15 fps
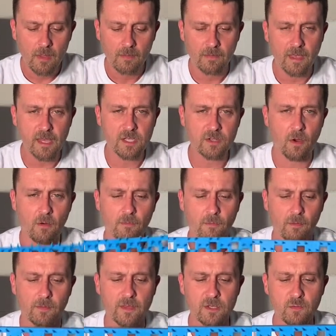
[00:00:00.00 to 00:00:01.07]

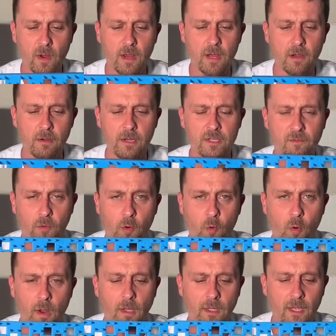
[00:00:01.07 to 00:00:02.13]
This right here is for quail